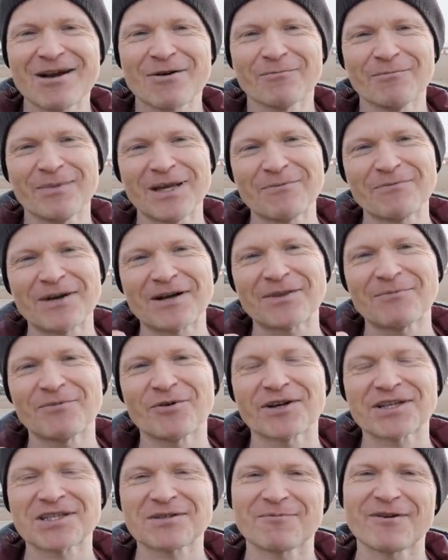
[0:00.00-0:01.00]
Meanwhile, the
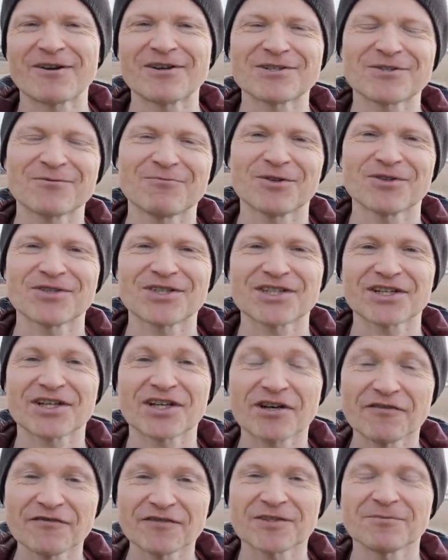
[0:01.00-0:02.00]
more experienced ones are
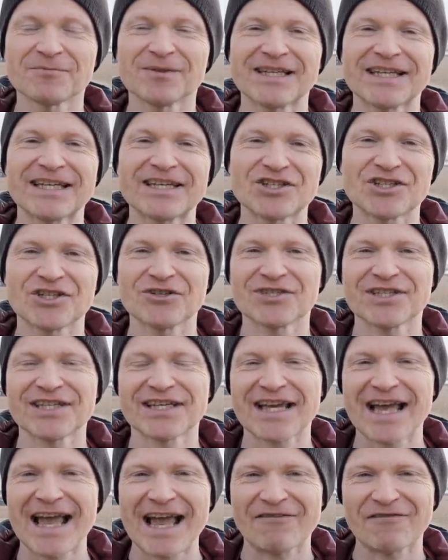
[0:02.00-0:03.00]
comfortably
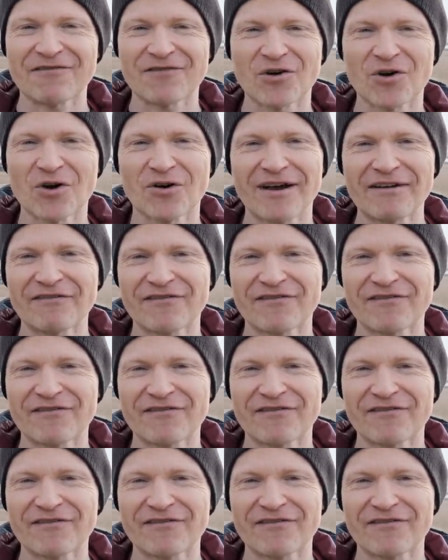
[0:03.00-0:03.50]
shooting at f4,